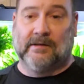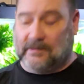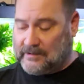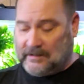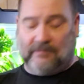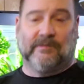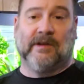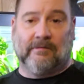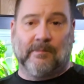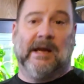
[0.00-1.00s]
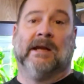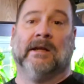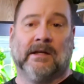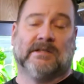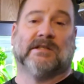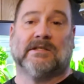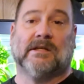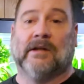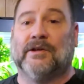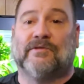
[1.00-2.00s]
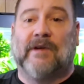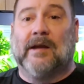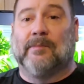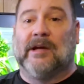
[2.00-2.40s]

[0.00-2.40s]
The remaining existing nitrifying